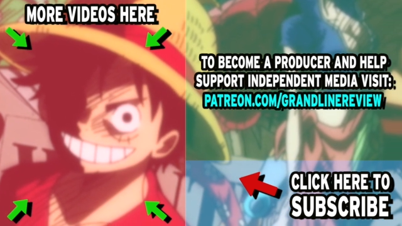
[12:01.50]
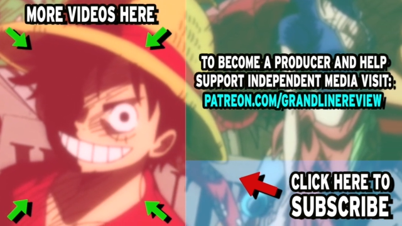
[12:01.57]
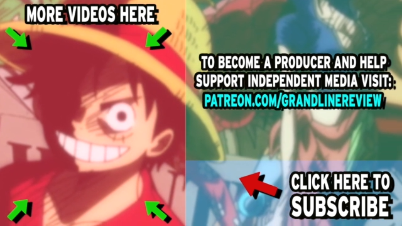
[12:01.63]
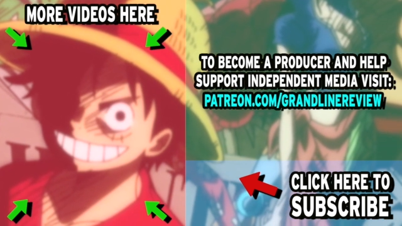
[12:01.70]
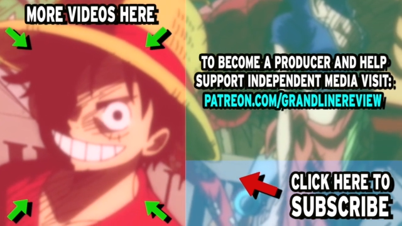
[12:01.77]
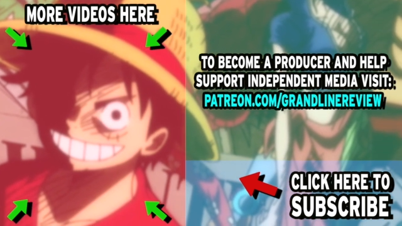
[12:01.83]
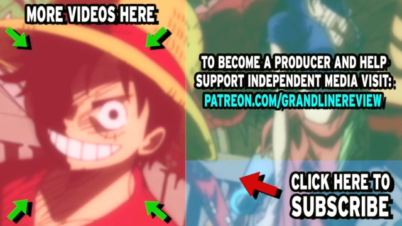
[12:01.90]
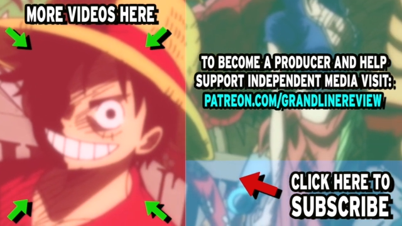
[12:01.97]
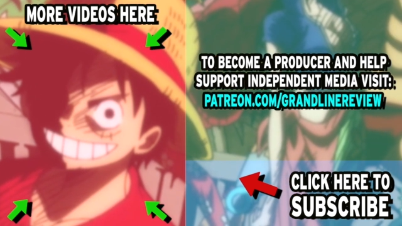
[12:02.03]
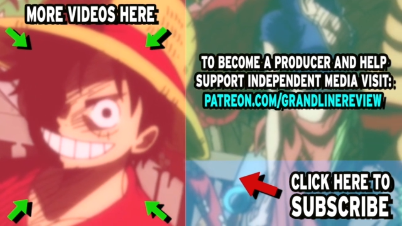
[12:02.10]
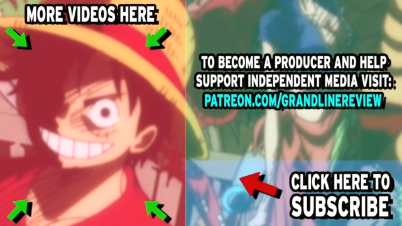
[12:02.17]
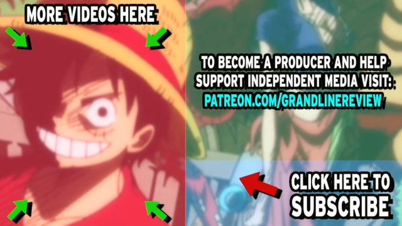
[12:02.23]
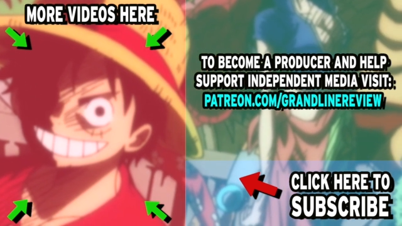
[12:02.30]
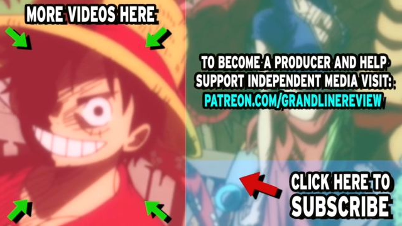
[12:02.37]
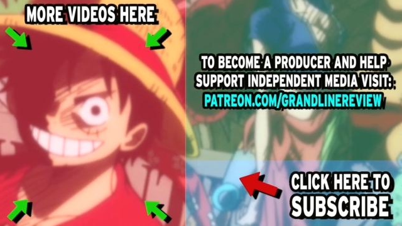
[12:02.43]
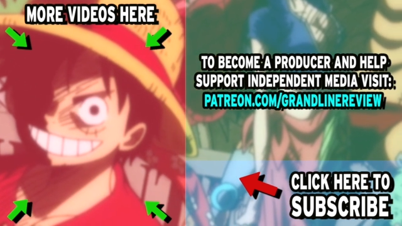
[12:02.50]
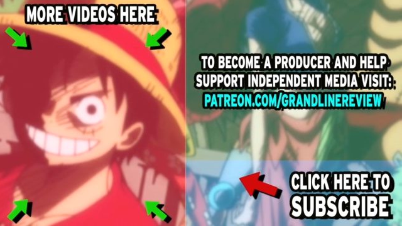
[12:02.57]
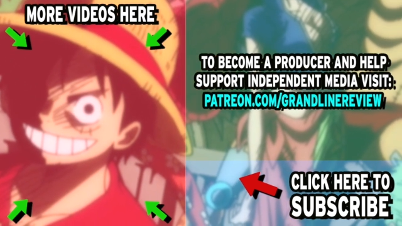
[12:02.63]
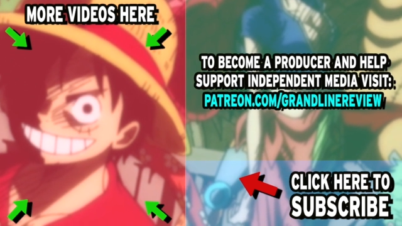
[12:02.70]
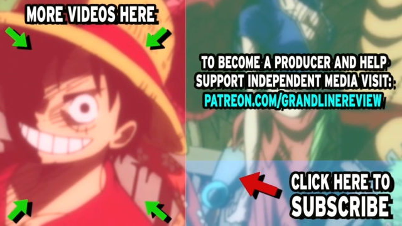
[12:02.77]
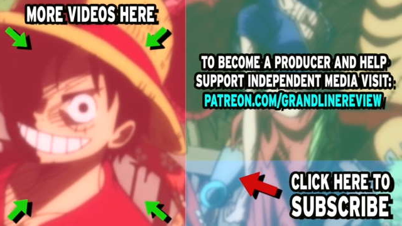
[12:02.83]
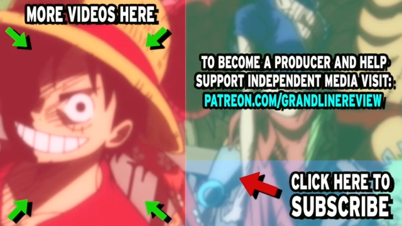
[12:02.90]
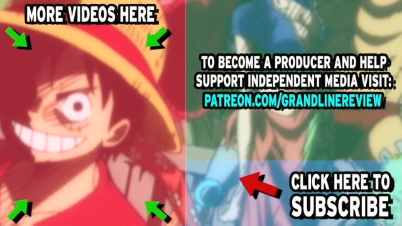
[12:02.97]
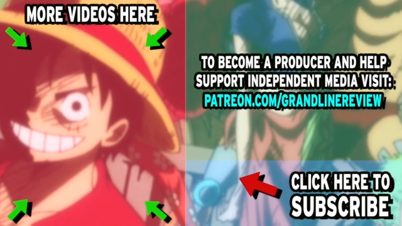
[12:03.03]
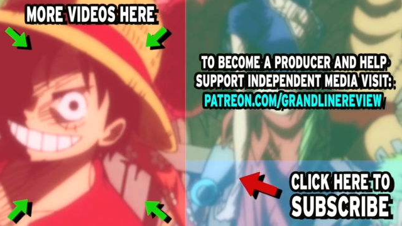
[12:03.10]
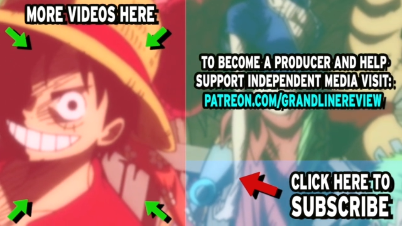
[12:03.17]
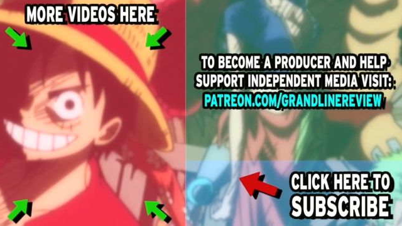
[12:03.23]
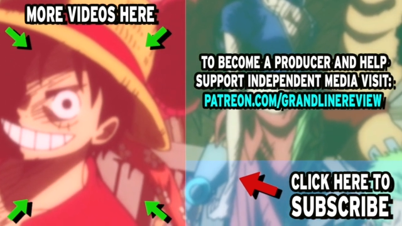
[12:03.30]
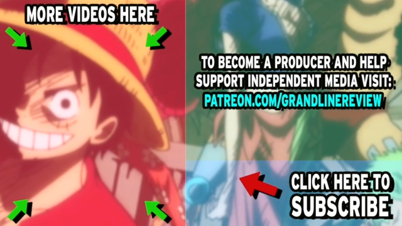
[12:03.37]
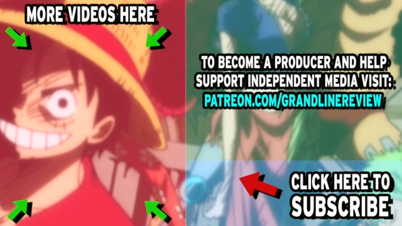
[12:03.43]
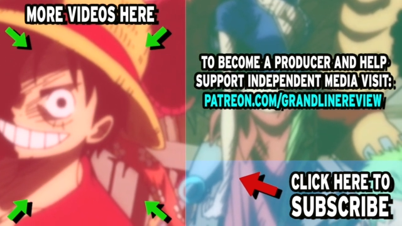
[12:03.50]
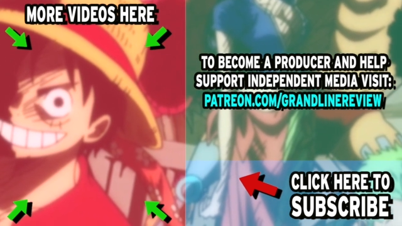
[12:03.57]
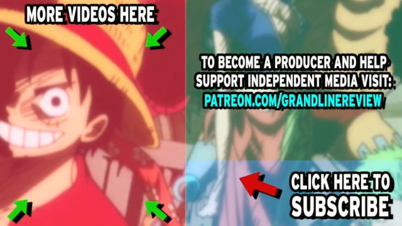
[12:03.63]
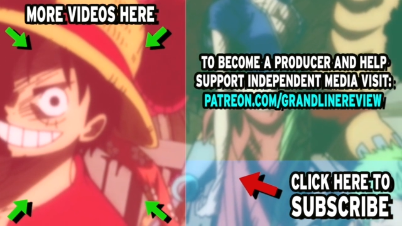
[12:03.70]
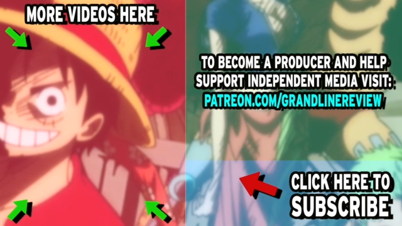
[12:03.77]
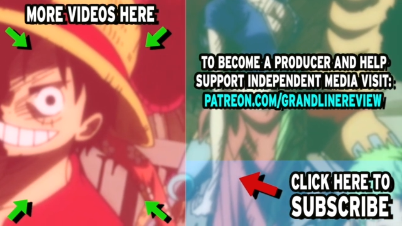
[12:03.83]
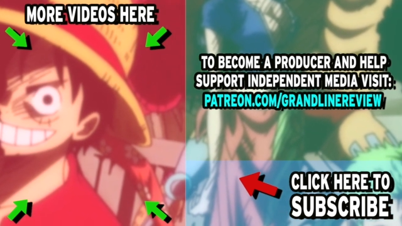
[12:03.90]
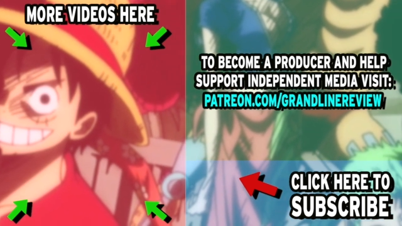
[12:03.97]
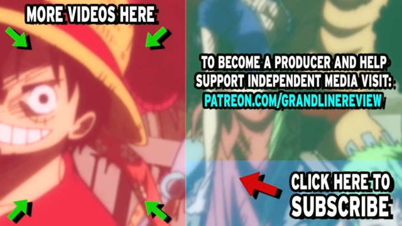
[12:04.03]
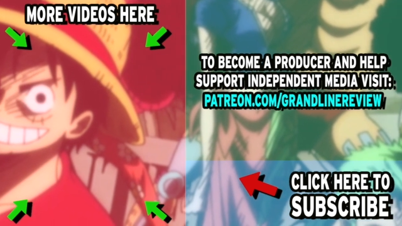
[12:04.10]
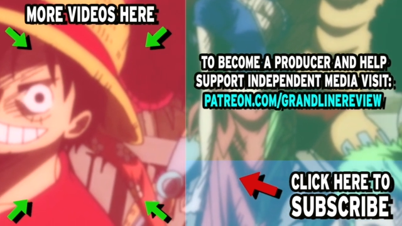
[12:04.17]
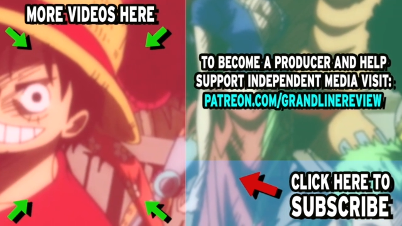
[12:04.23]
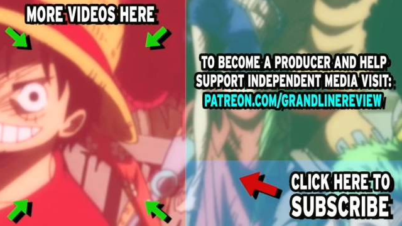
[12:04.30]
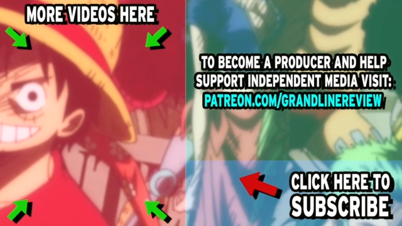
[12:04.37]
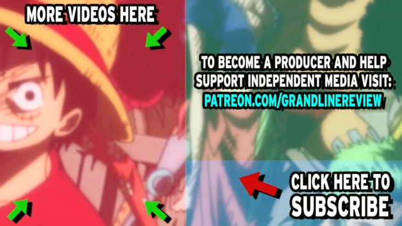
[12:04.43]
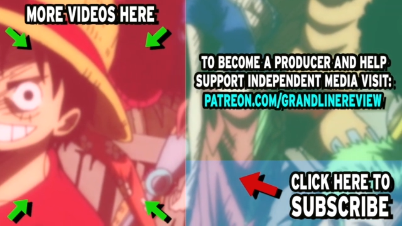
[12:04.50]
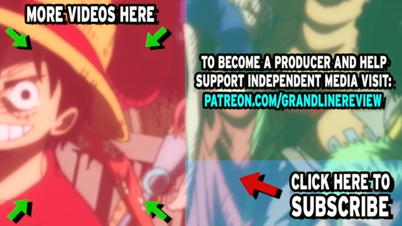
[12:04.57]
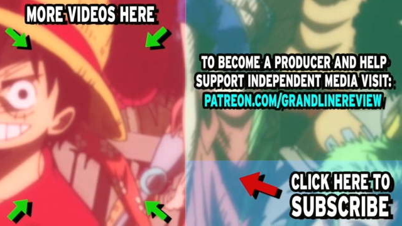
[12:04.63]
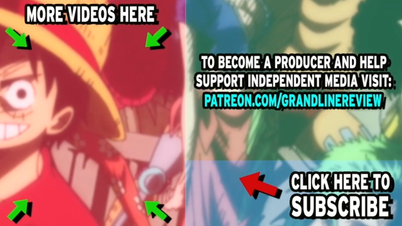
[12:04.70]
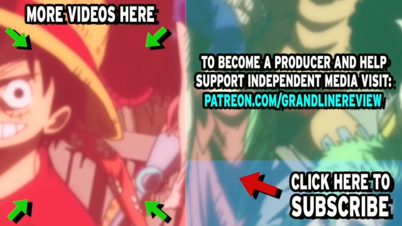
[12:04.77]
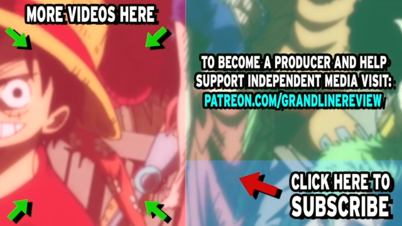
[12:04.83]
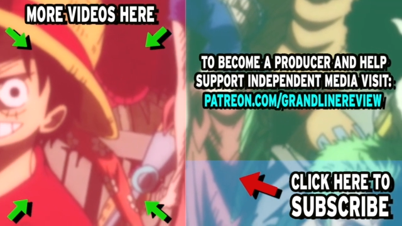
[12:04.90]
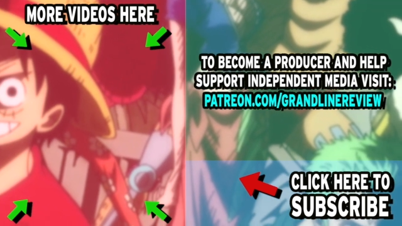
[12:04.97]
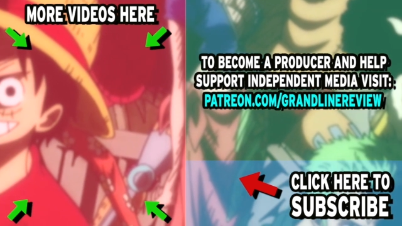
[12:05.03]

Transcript: No face is visible, so there are no lips to read.